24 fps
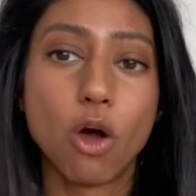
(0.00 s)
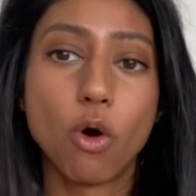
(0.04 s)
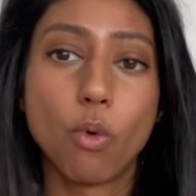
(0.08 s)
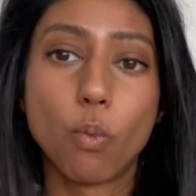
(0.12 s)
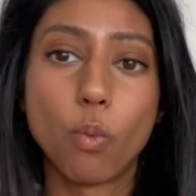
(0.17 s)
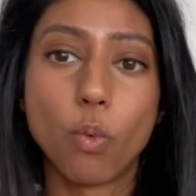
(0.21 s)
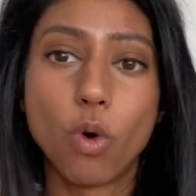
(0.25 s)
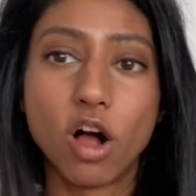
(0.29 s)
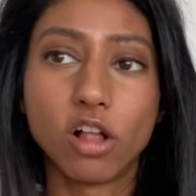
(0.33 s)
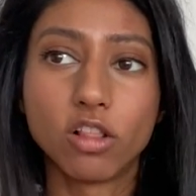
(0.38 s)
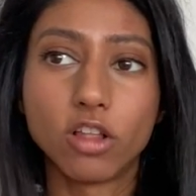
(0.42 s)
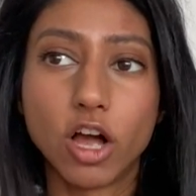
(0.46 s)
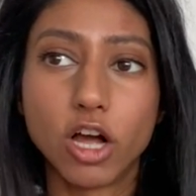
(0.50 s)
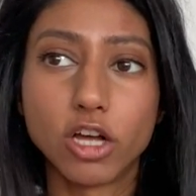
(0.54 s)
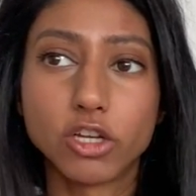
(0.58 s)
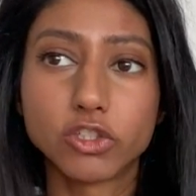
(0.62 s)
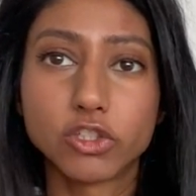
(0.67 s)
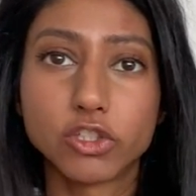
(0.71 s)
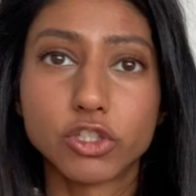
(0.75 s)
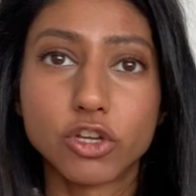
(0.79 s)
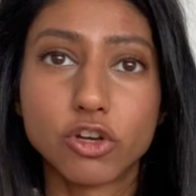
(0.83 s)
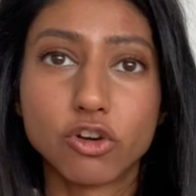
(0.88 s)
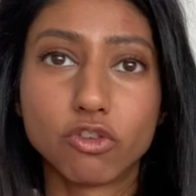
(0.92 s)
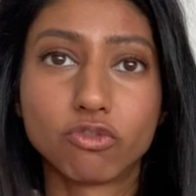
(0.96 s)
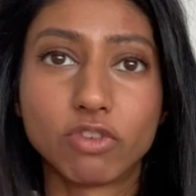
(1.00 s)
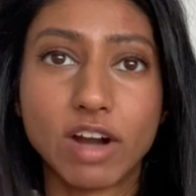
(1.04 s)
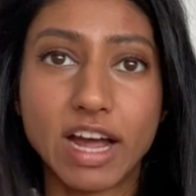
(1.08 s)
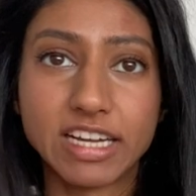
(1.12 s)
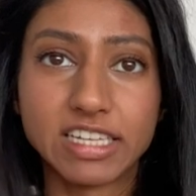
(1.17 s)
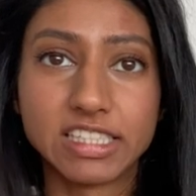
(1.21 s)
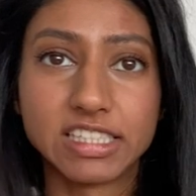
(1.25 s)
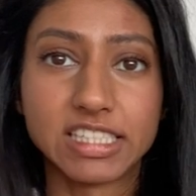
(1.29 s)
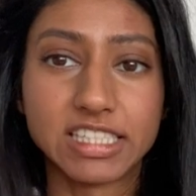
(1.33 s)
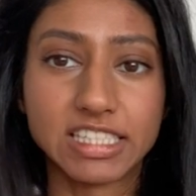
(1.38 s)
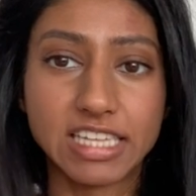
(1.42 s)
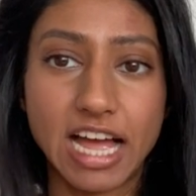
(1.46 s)
while also
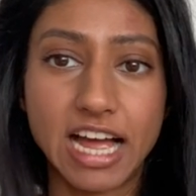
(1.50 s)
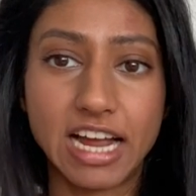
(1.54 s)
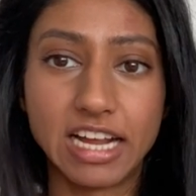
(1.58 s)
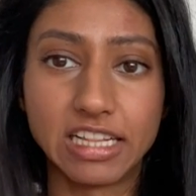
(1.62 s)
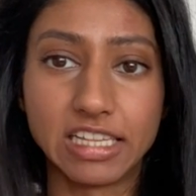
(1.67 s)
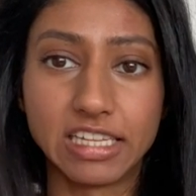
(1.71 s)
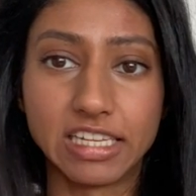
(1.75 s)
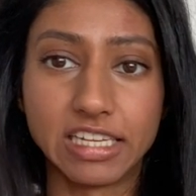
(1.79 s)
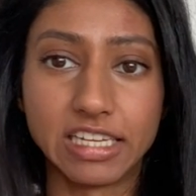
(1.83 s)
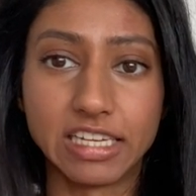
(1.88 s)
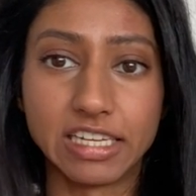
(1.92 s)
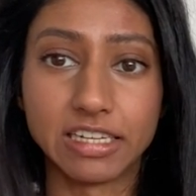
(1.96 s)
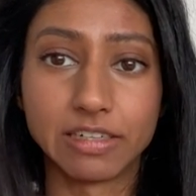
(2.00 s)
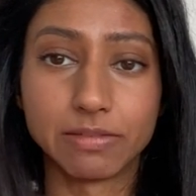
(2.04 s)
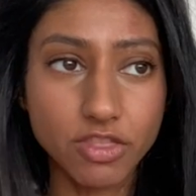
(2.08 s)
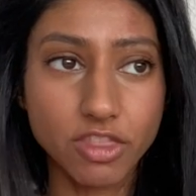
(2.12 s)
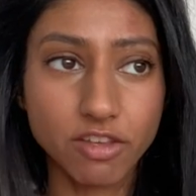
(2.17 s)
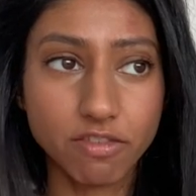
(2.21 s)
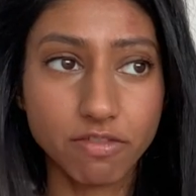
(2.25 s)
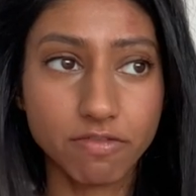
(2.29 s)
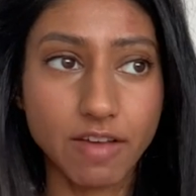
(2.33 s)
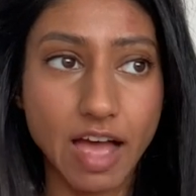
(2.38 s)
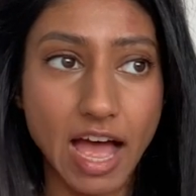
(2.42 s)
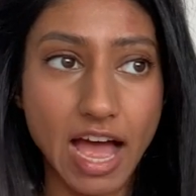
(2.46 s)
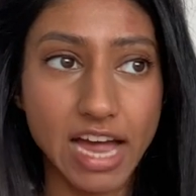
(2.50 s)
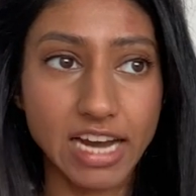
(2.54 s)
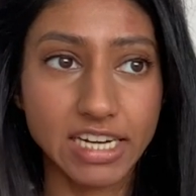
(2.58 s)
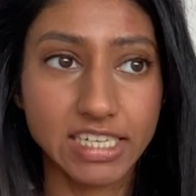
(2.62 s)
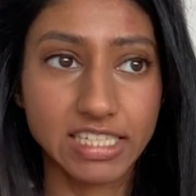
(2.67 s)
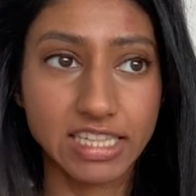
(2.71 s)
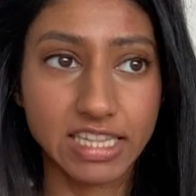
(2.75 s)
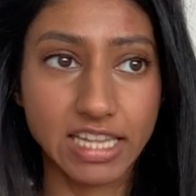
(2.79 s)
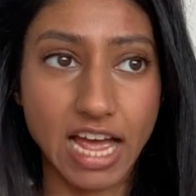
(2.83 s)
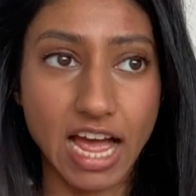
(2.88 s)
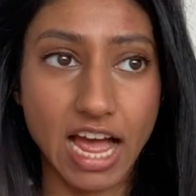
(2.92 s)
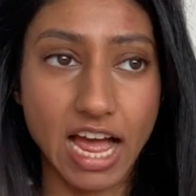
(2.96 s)
reconciling the fact
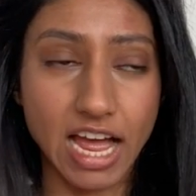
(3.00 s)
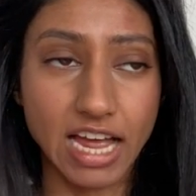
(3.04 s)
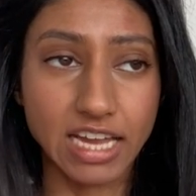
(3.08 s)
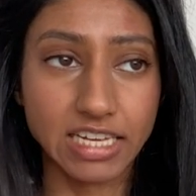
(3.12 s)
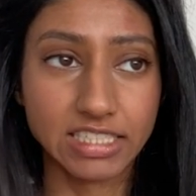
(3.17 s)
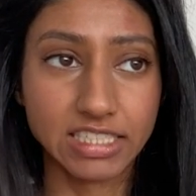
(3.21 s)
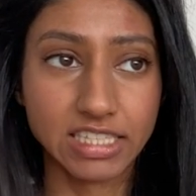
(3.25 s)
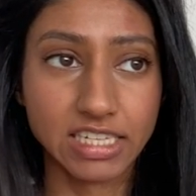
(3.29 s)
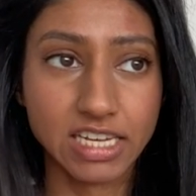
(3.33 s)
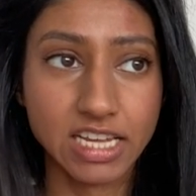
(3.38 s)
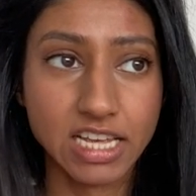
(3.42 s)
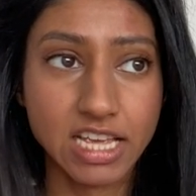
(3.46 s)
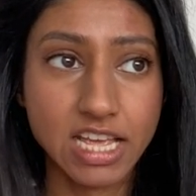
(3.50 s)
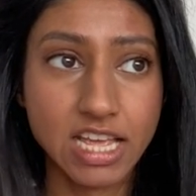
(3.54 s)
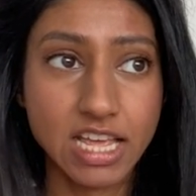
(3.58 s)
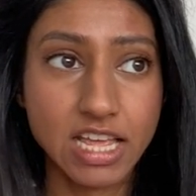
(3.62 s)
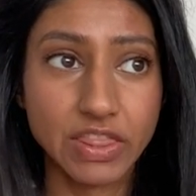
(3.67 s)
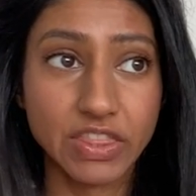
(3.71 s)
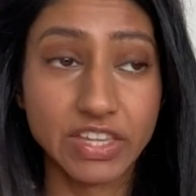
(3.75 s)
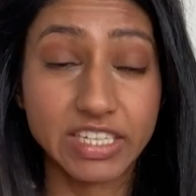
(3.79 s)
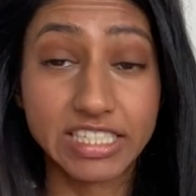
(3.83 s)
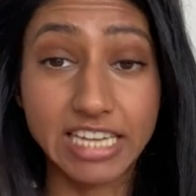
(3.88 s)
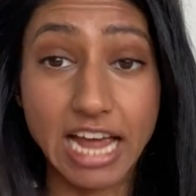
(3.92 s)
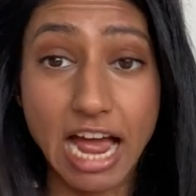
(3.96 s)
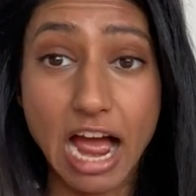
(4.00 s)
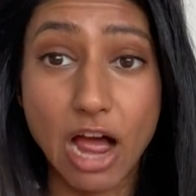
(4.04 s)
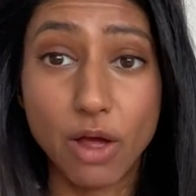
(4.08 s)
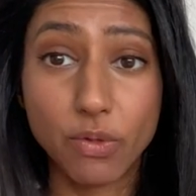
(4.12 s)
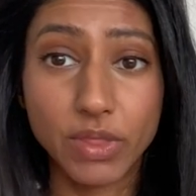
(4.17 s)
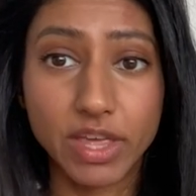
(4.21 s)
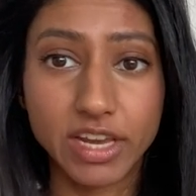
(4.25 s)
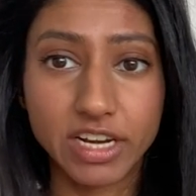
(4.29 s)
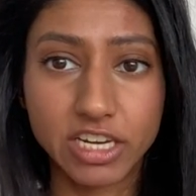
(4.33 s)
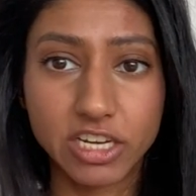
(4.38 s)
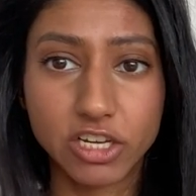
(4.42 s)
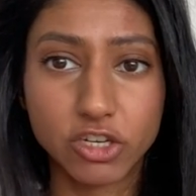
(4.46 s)
that the town
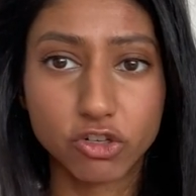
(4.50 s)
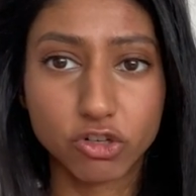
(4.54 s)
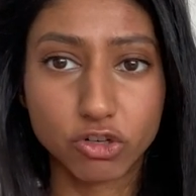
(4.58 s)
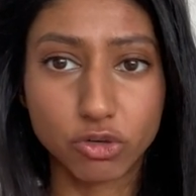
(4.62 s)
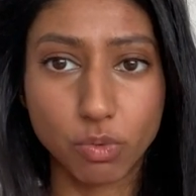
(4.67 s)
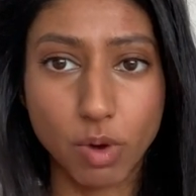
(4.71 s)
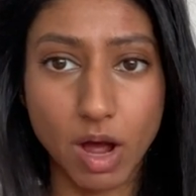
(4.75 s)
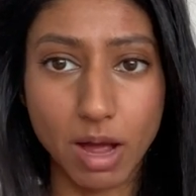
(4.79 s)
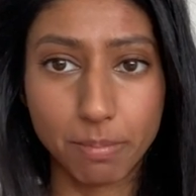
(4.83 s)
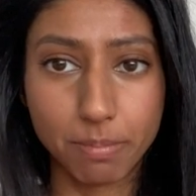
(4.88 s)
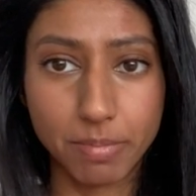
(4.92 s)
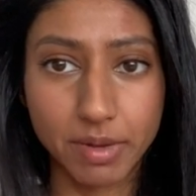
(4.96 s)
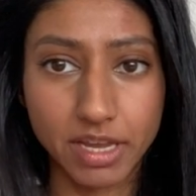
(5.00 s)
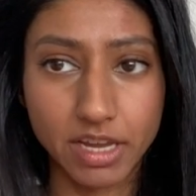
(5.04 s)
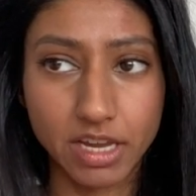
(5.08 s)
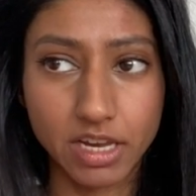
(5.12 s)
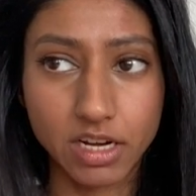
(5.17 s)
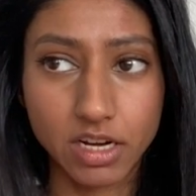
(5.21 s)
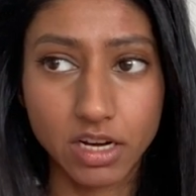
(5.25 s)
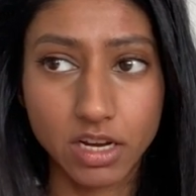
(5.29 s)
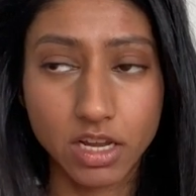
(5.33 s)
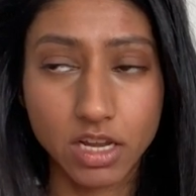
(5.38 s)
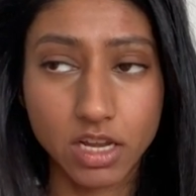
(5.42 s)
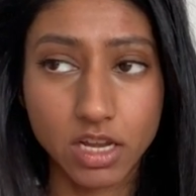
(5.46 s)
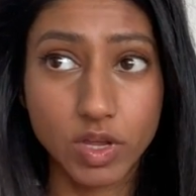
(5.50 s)
that he grew up in,